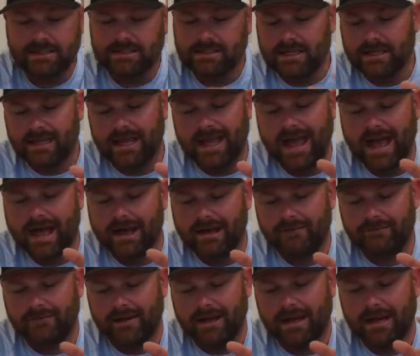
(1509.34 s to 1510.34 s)
I said, they
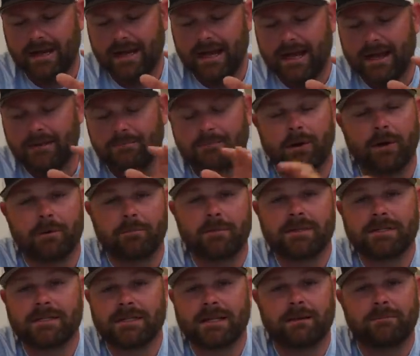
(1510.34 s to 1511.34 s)
have a, a
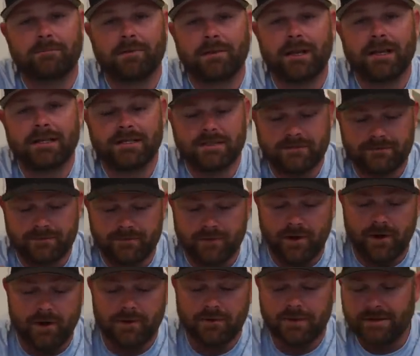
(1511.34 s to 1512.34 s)
purpose and a place for
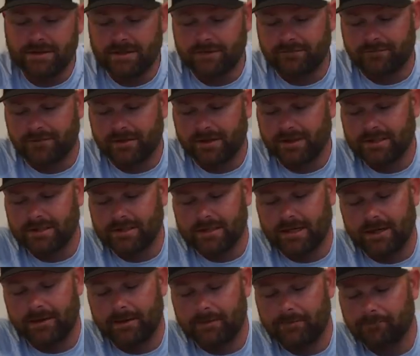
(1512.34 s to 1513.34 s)
all the different
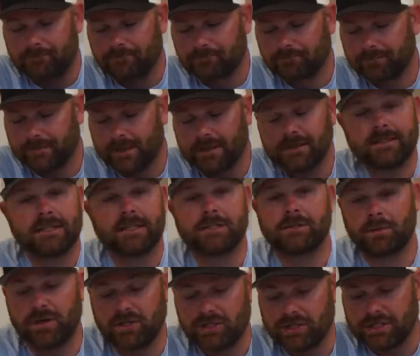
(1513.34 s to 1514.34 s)
um,
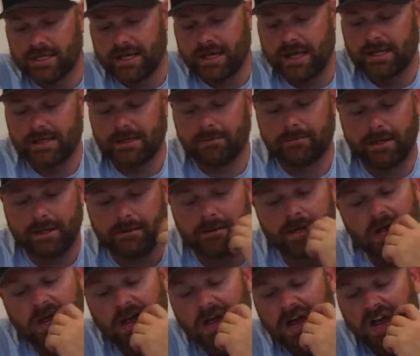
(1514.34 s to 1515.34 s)
situations I end up in.
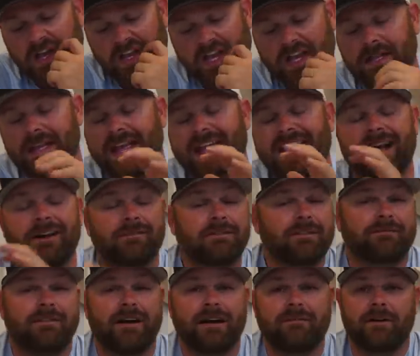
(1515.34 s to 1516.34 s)
Again,
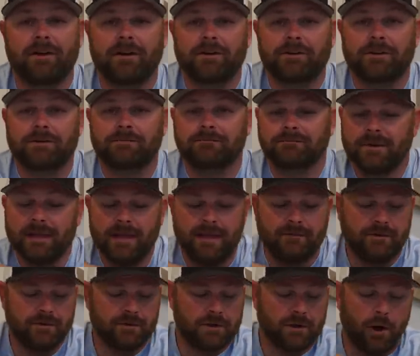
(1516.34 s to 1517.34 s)
LV500,
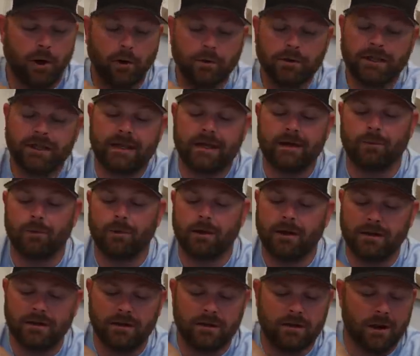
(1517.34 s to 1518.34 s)
if you could only get
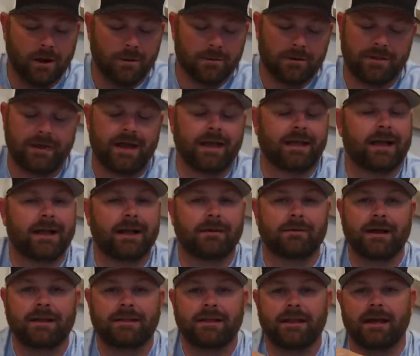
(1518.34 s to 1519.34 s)
one, go with that guy
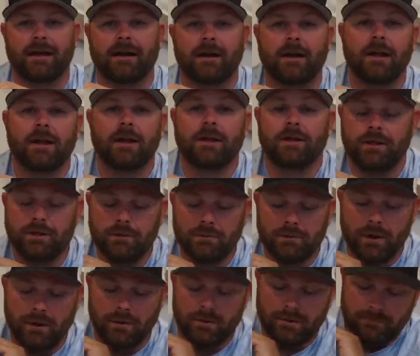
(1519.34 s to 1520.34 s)
right there. You
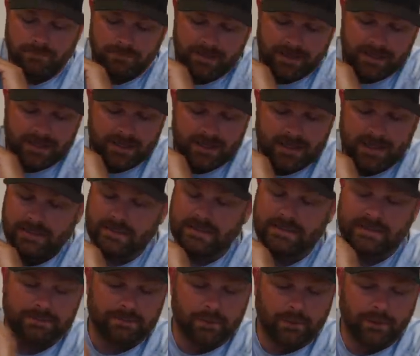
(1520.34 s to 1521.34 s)
won't be uh,
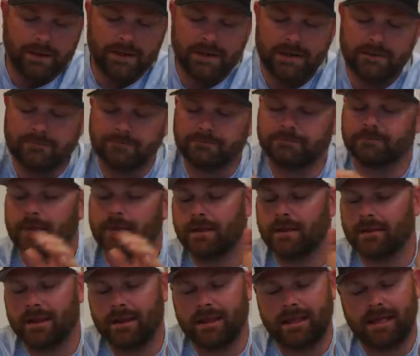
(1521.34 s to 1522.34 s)
disappointed.
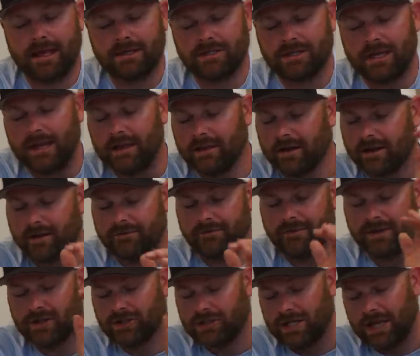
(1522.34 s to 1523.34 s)
They catch a lot of
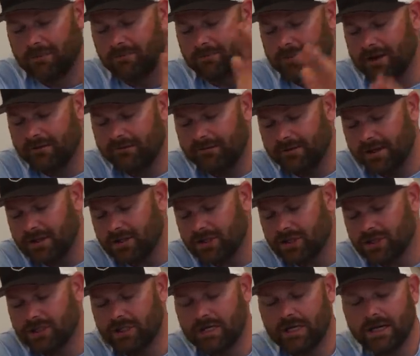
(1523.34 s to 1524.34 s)
fish and big
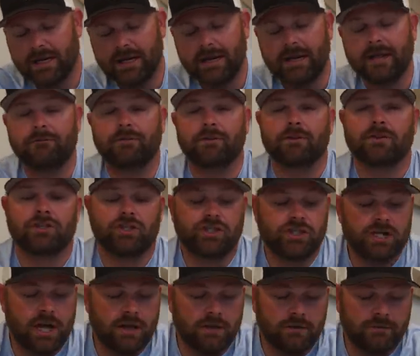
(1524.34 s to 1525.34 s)
fish. If you're a
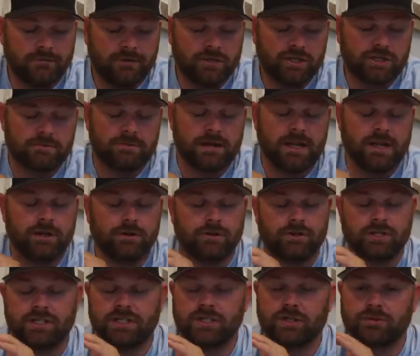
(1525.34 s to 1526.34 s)
shallow fisherman and you're
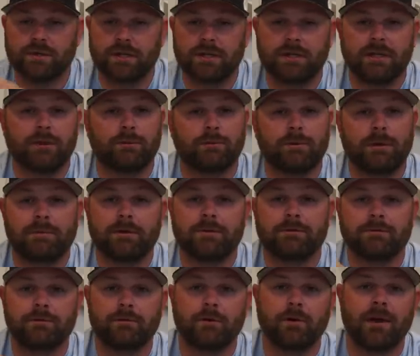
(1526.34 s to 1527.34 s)
just strictly ripping
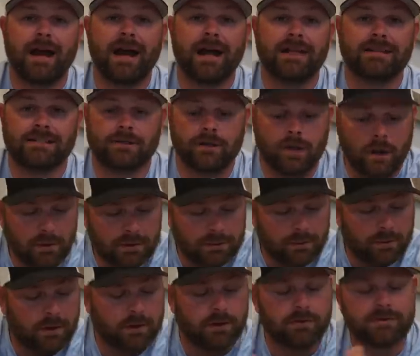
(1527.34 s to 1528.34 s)
through grass, go with
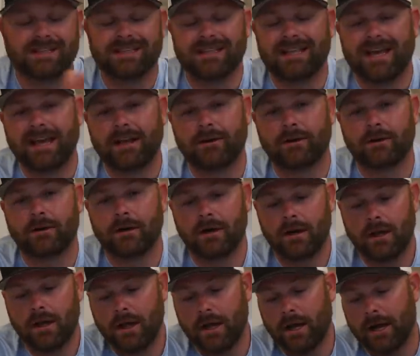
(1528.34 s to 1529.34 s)
one of those lighter
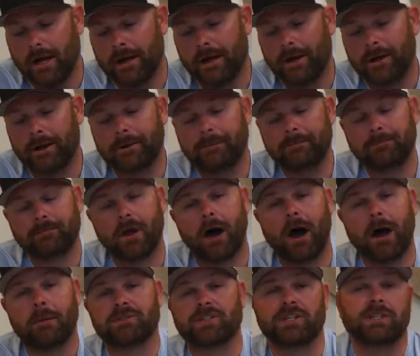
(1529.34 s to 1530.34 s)
uh,
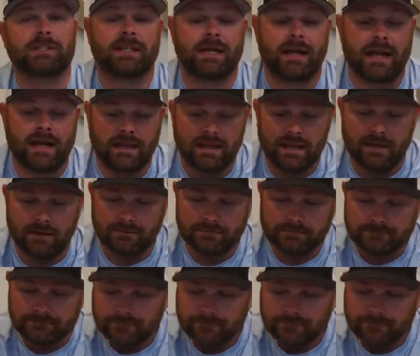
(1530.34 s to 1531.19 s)
options that I gave.